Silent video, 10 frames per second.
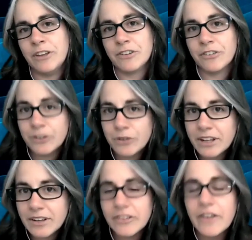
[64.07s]
for
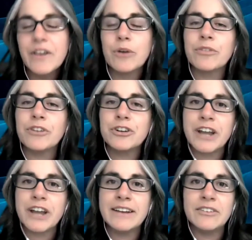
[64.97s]
students when they're
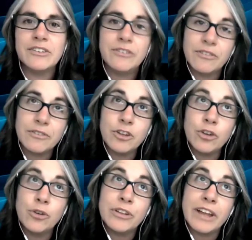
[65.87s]
trying to
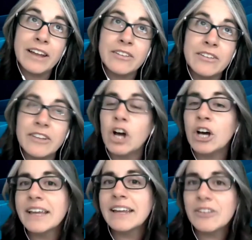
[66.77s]
utilize an
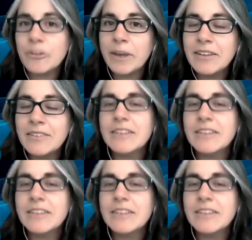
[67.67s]
online space.